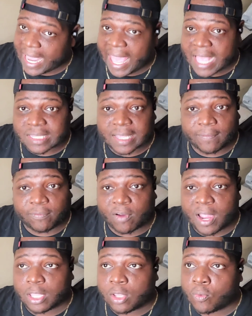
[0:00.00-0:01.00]
They asking,
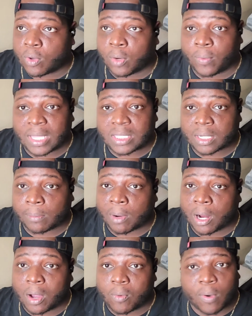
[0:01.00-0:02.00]
Frank, you want to wait till
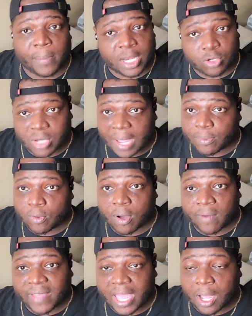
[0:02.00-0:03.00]
tomorrow? Want me to drop you
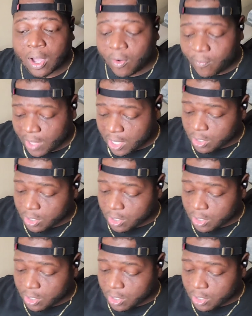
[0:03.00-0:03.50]
off at home?